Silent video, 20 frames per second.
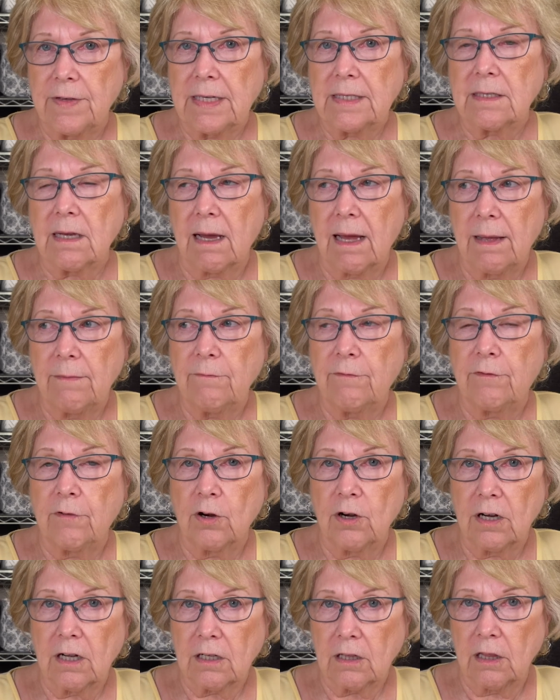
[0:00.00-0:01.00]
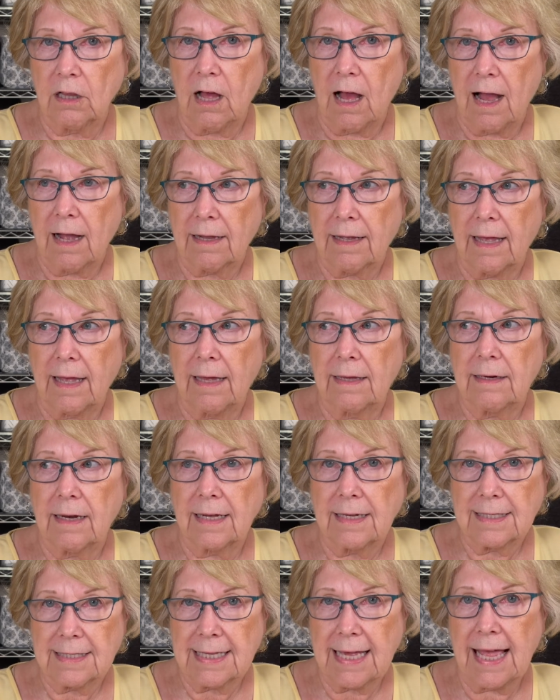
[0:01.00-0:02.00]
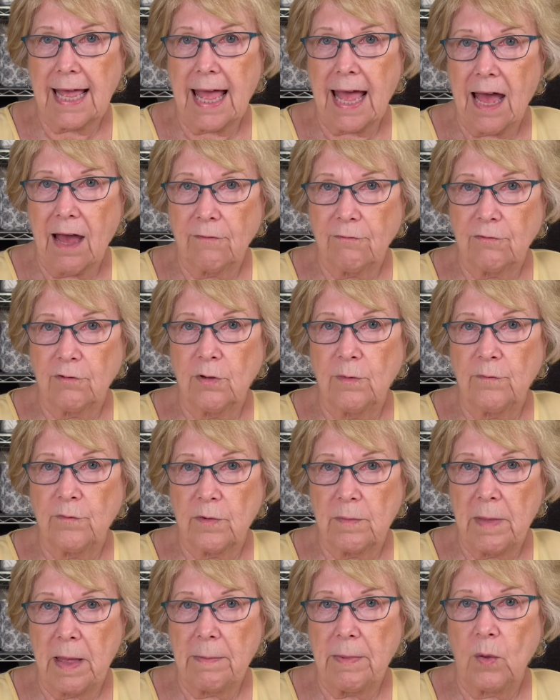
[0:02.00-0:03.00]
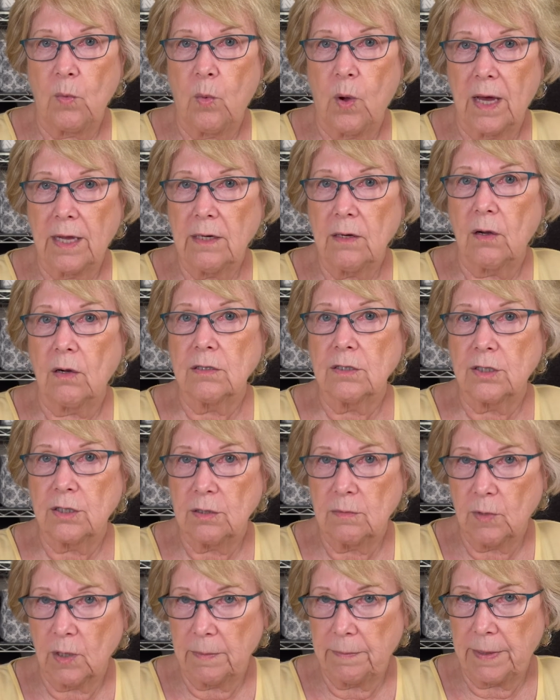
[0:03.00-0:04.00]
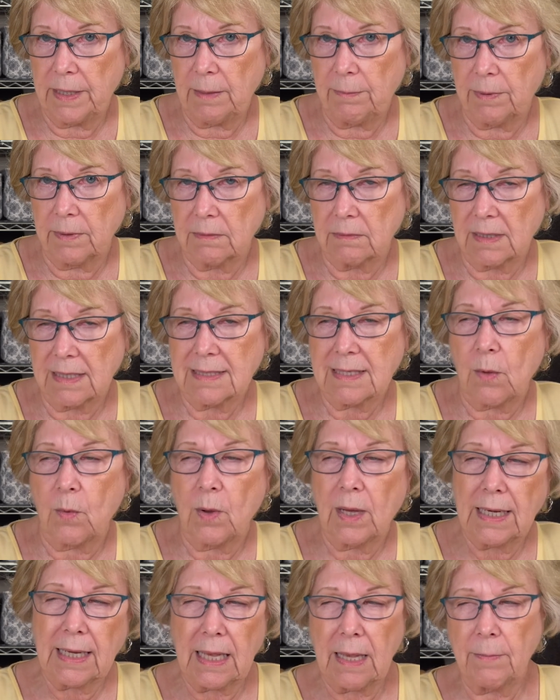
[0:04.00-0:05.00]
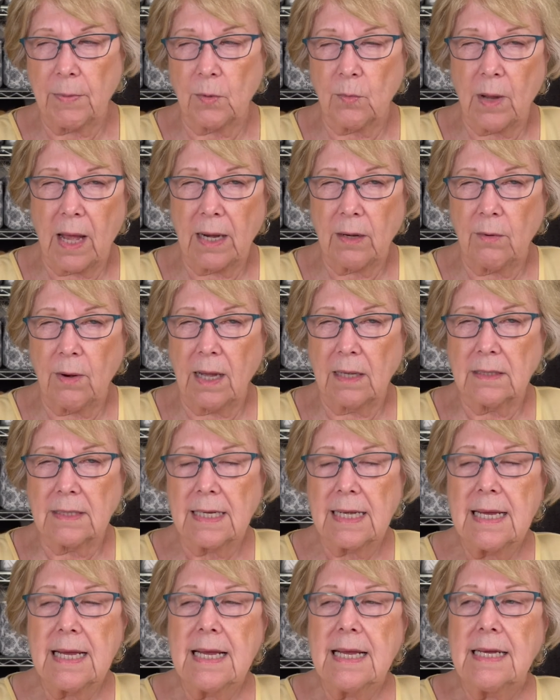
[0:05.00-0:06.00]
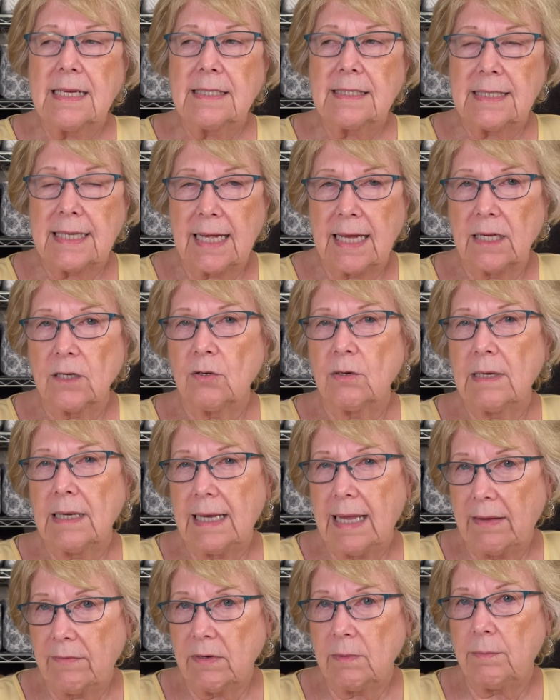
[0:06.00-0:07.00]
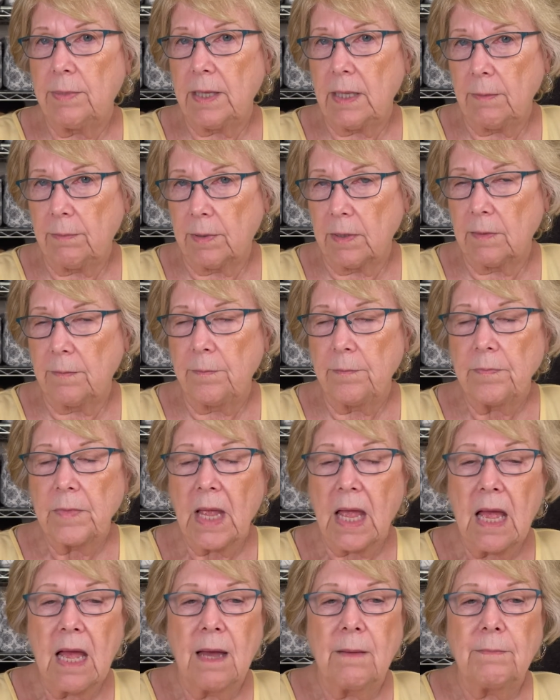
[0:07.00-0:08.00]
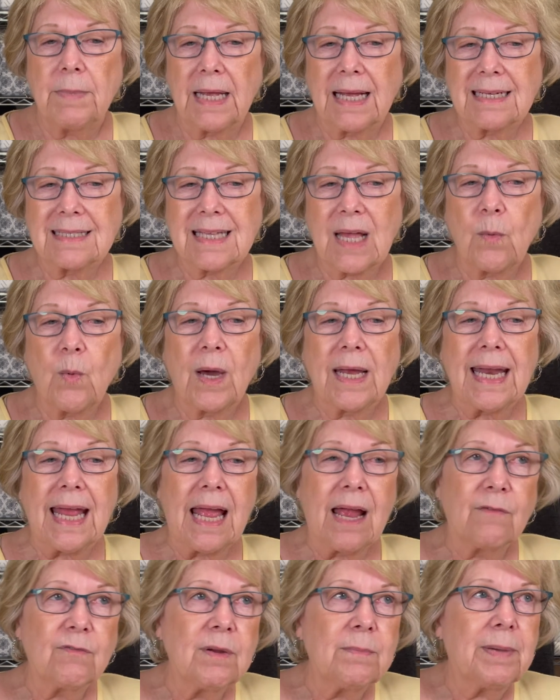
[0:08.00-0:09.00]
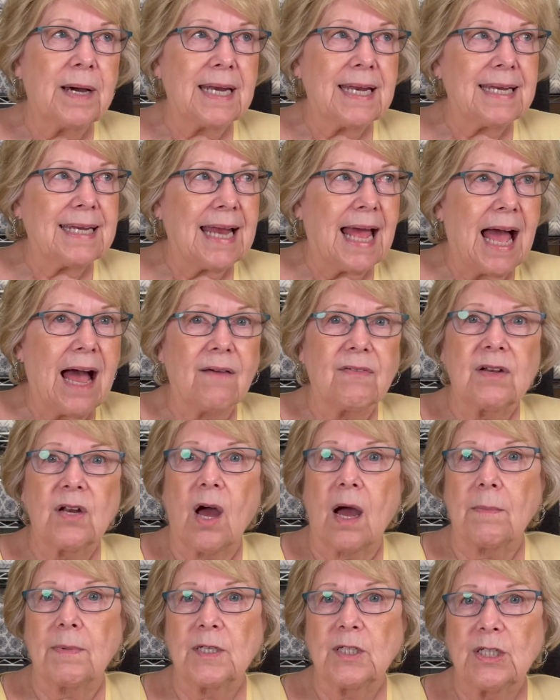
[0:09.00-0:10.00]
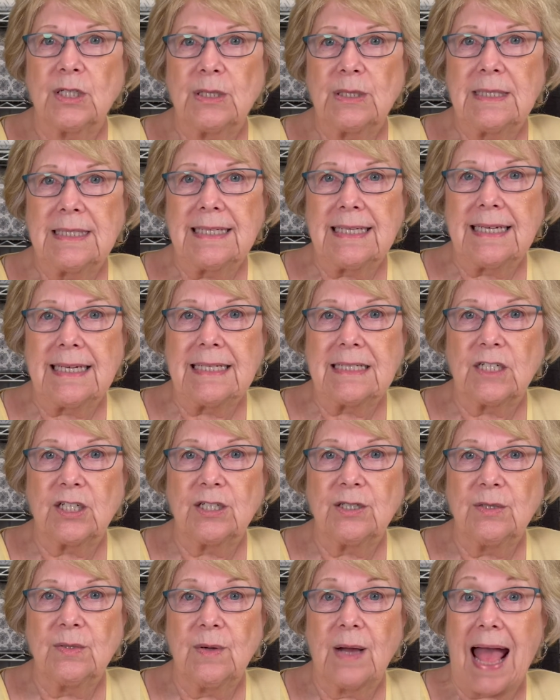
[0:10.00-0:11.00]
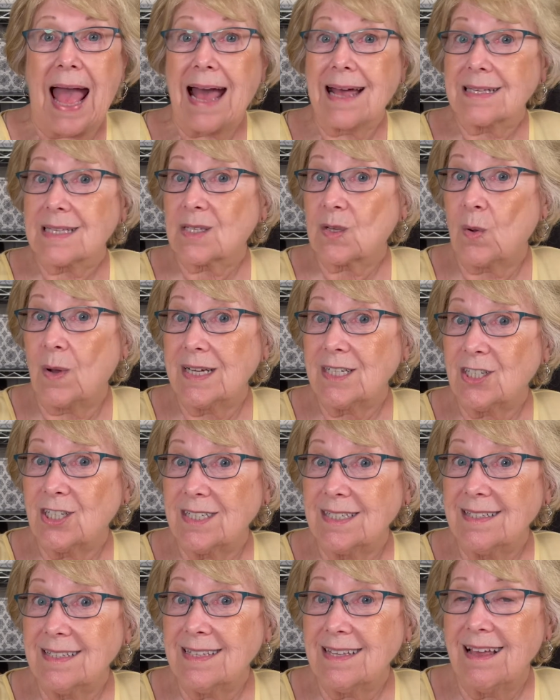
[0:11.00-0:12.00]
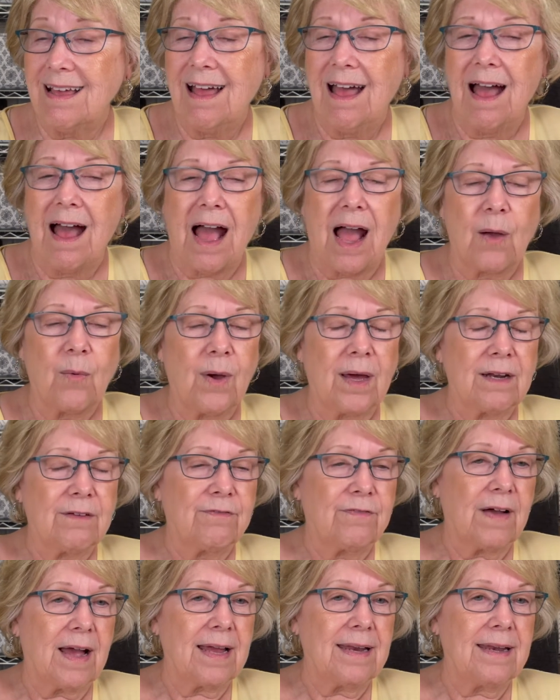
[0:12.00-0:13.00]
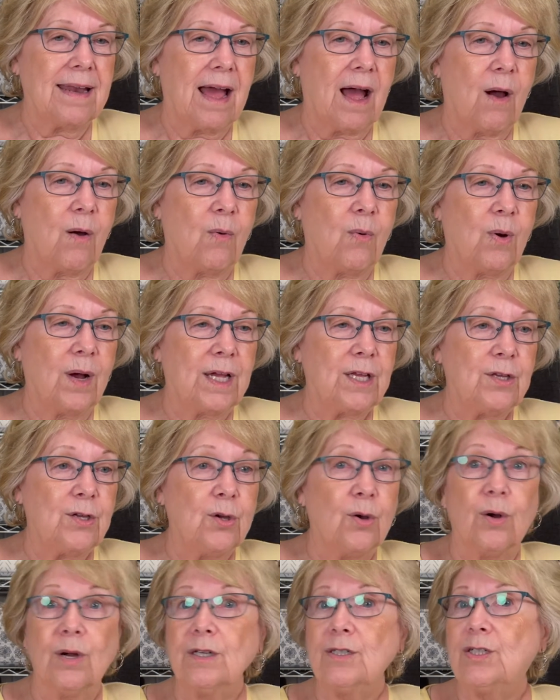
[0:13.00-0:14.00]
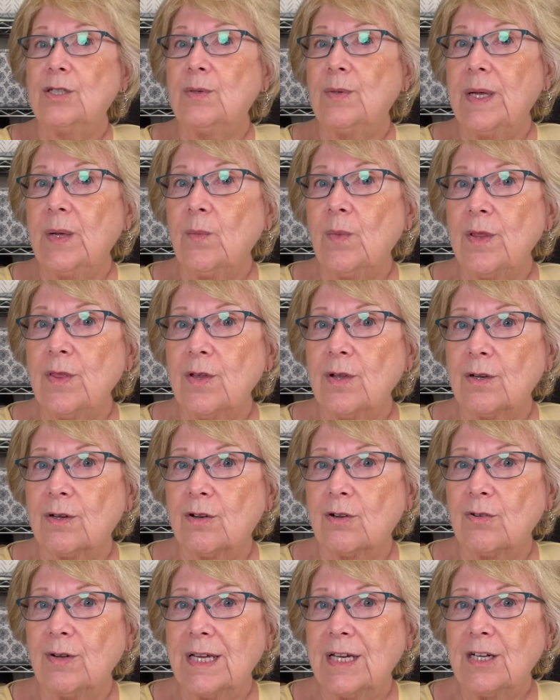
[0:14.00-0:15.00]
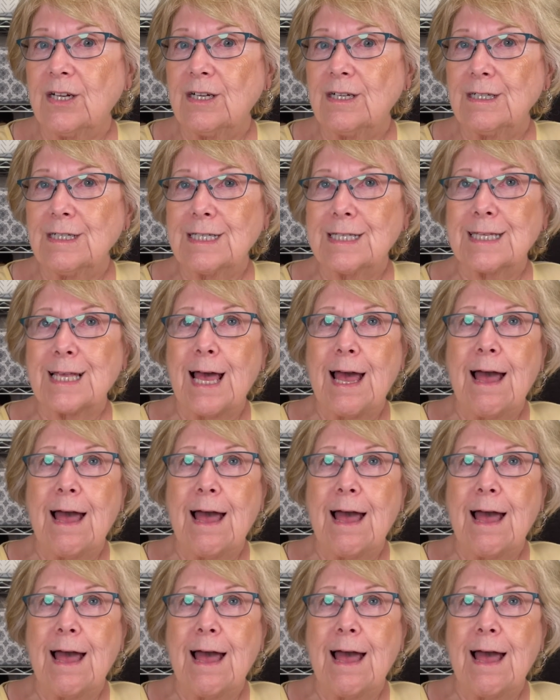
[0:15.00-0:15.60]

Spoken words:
time, 4 o'clock. And like I say, I have room for maybe 1 or 2 more people because I want to keep it right around 10 or 11 people, because I want everybody to have an opportunity to ask questions. I want to find out what you're doing with your critters,